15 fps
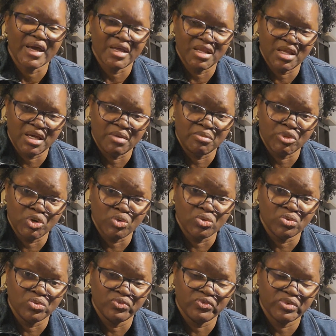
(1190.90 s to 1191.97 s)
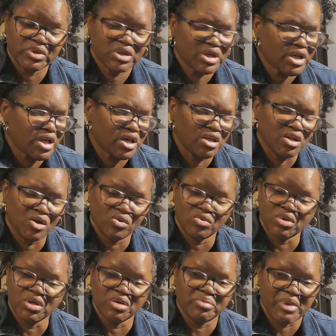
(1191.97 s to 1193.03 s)
and then move, and
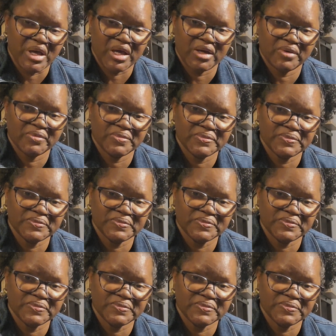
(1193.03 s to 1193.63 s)
don't look back.